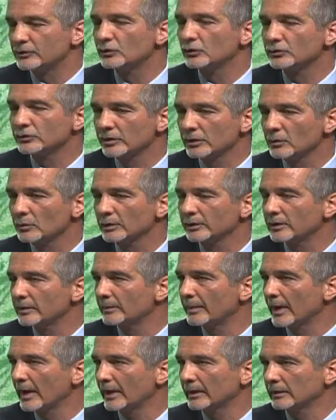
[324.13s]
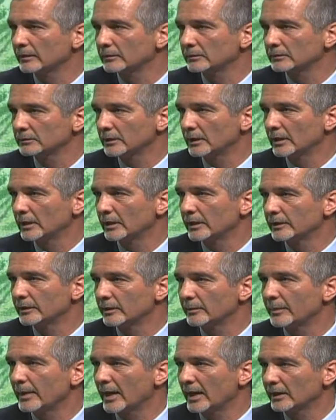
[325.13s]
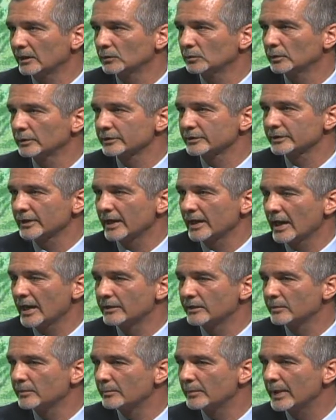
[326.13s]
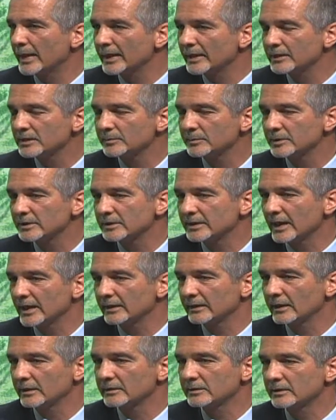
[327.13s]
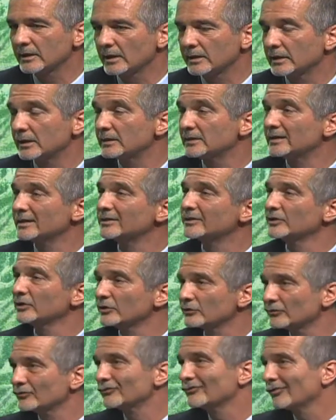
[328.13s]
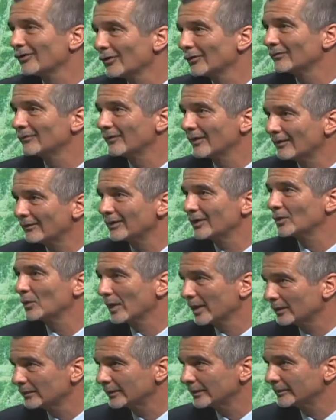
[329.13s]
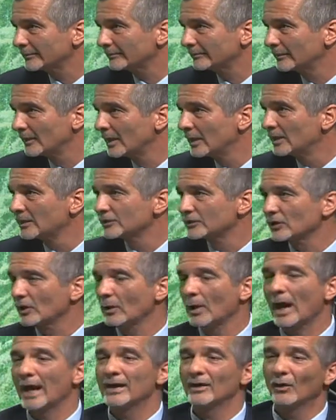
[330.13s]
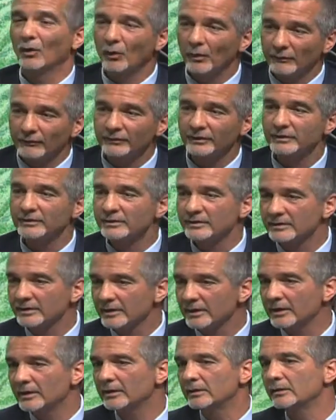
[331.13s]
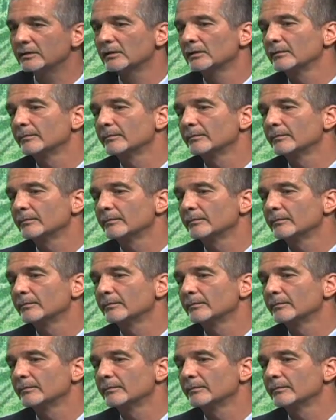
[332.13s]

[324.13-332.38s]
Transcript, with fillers: usually what the bottle, uh, the bottle will say. And the biggest mistake that's done is that children grow very quickly. Yes. So I often see